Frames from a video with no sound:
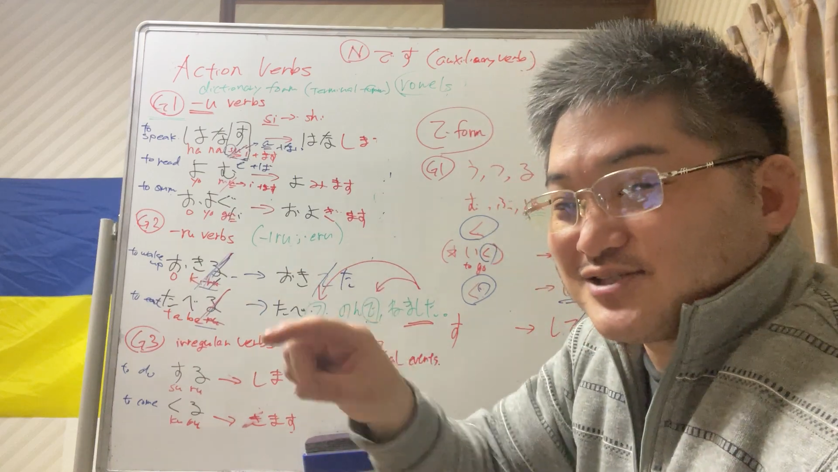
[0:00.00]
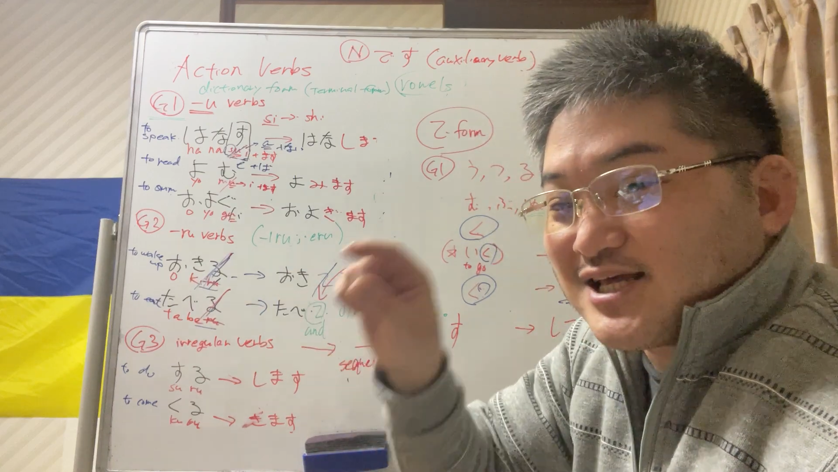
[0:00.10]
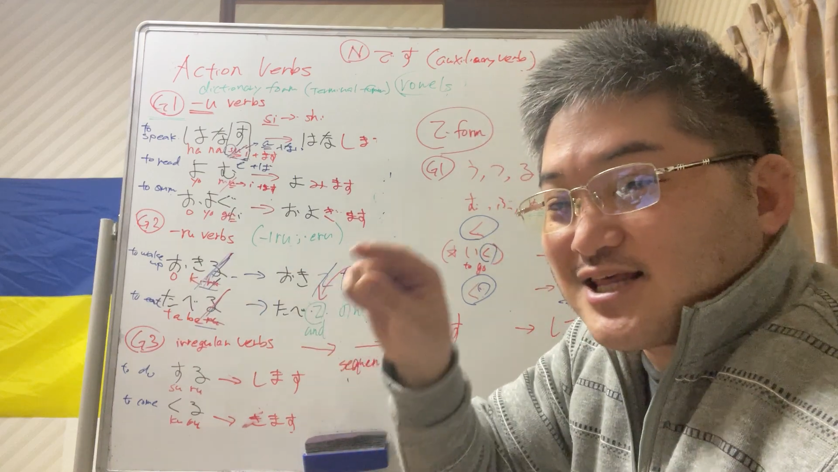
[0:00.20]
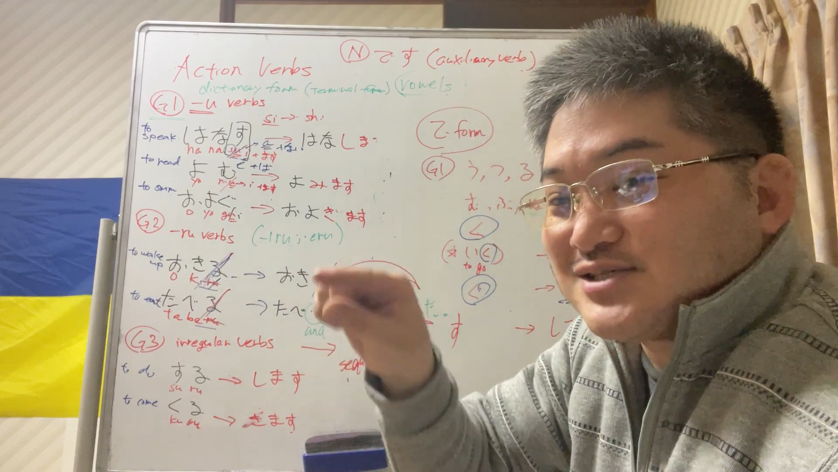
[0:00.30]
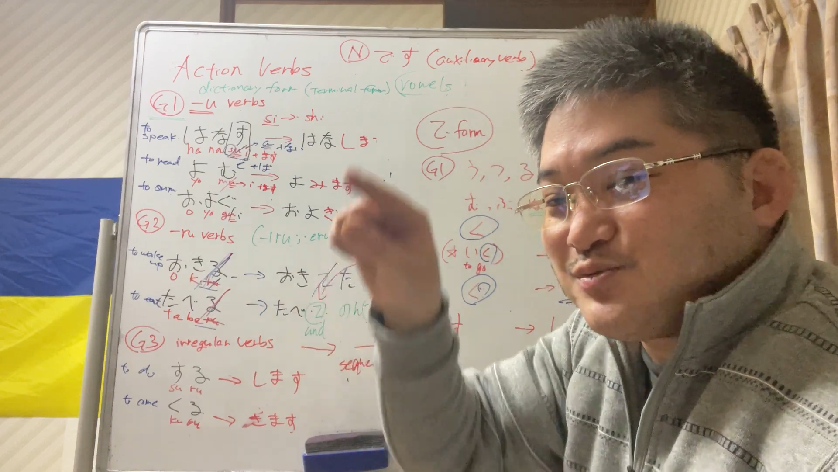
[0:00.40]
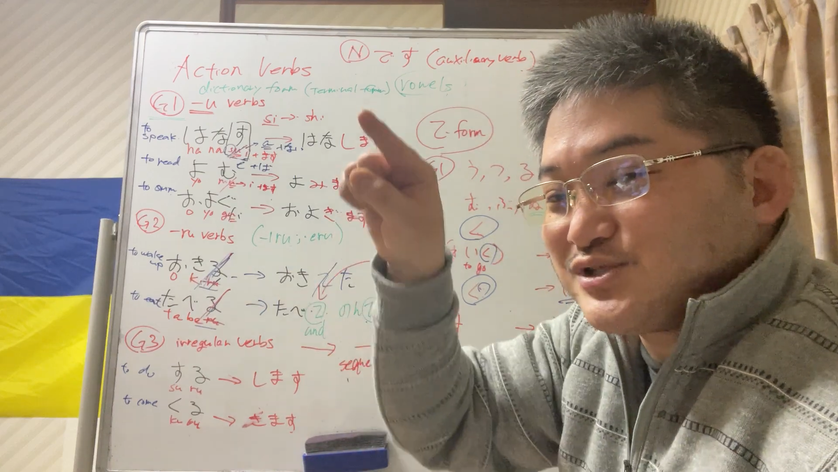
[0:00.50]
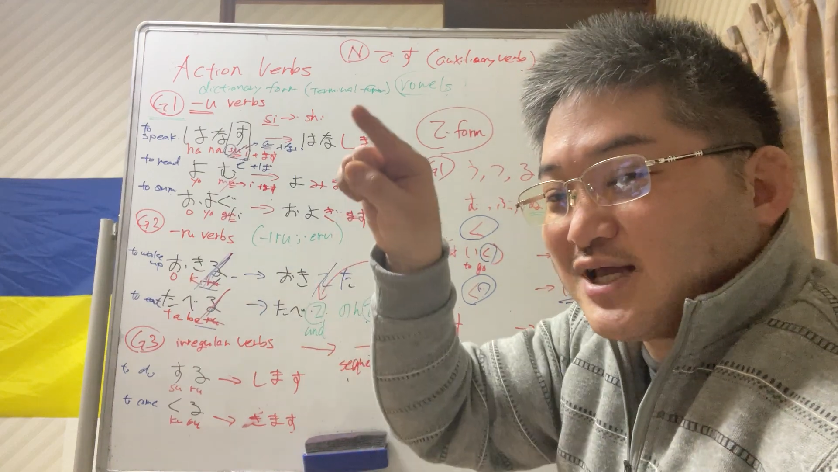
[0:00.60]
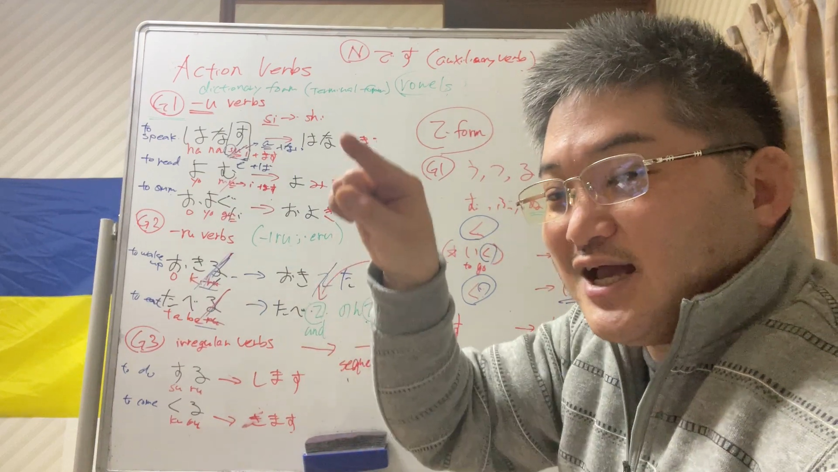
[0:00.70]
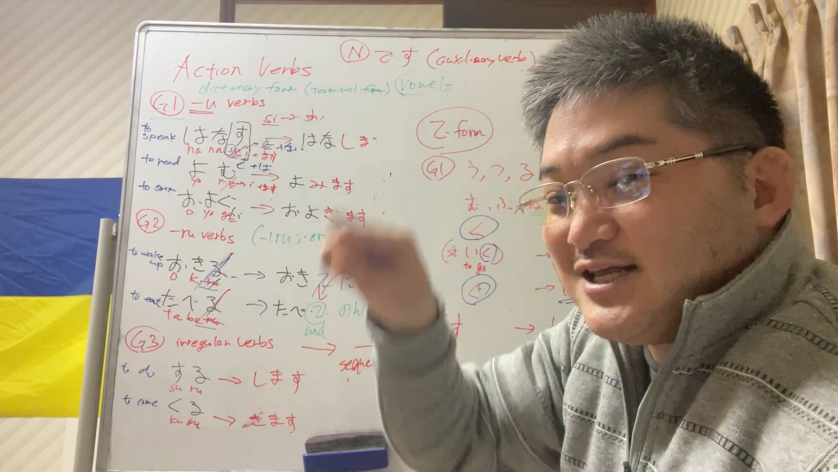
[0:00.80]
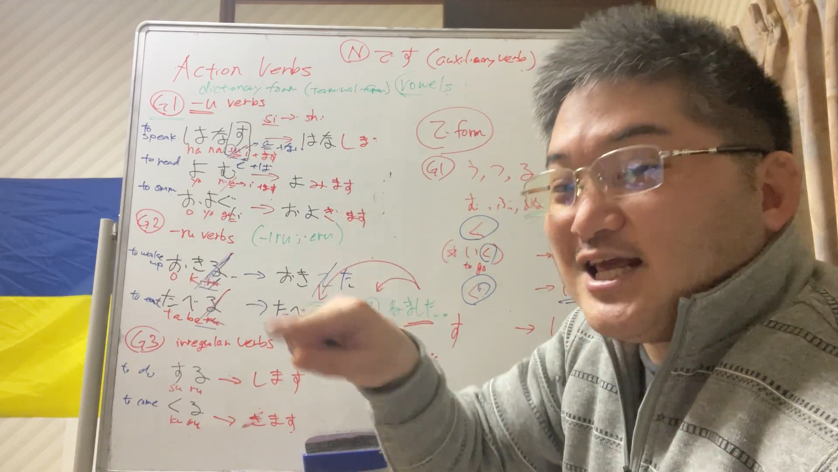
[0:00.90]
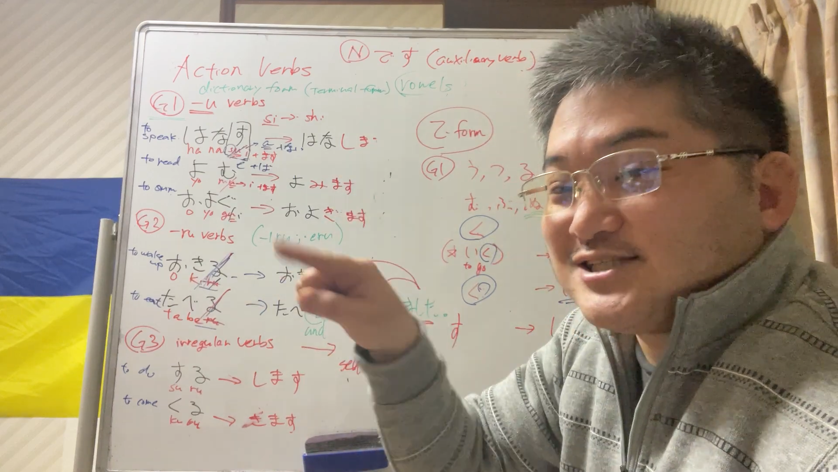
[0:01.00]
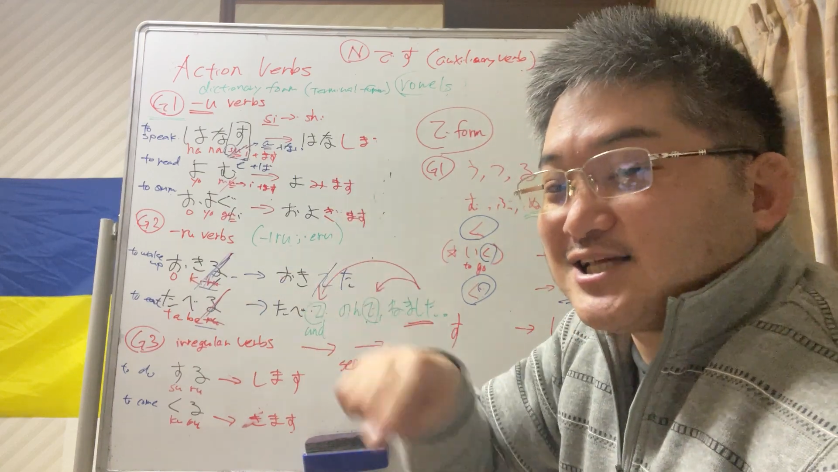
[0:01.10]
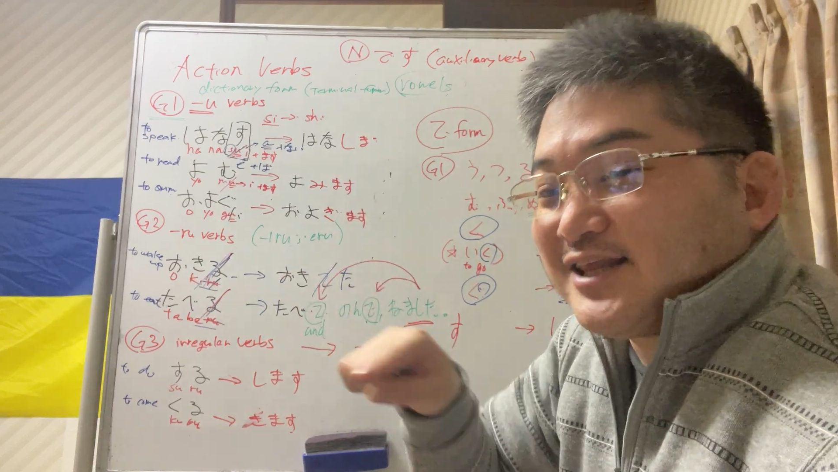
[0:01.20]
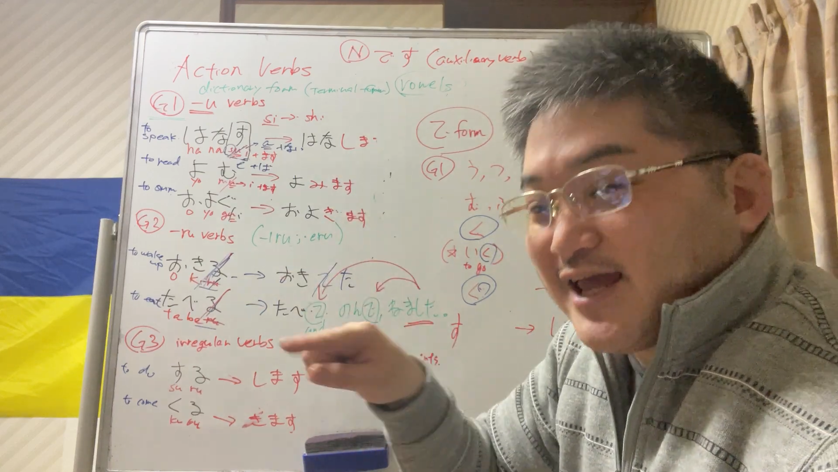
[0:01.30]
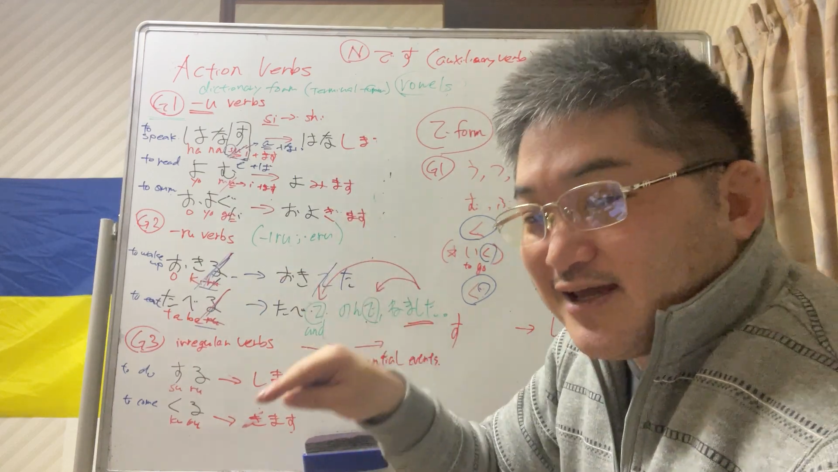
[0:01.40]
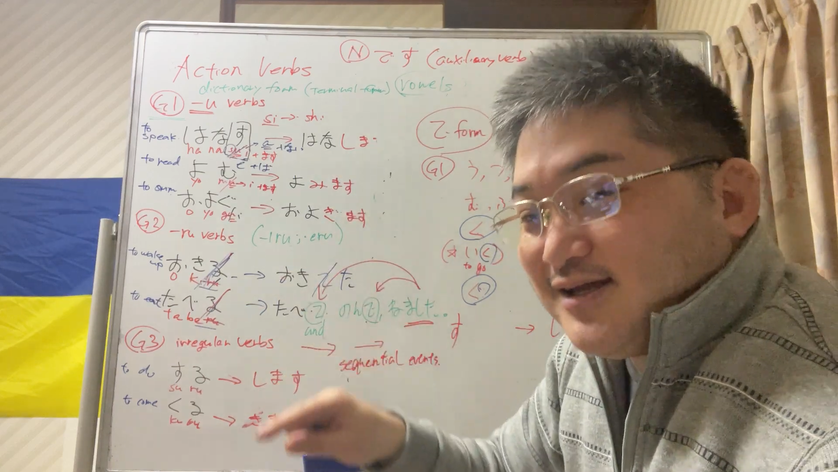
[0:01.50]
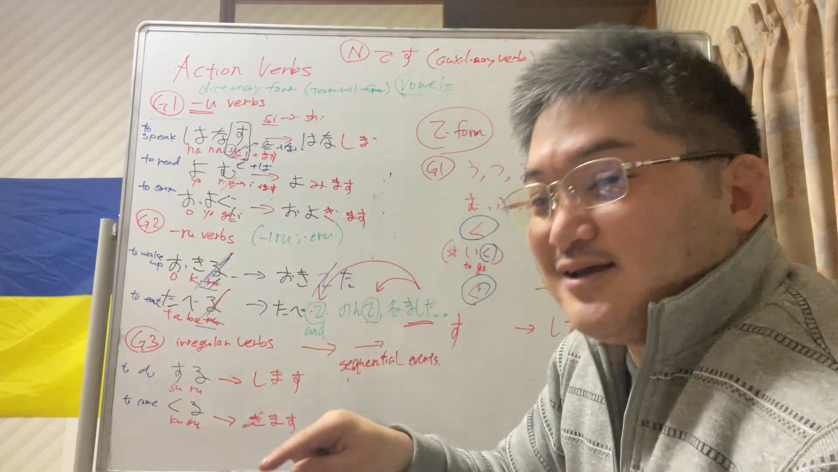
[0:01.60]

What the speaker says: sentence with yesterday,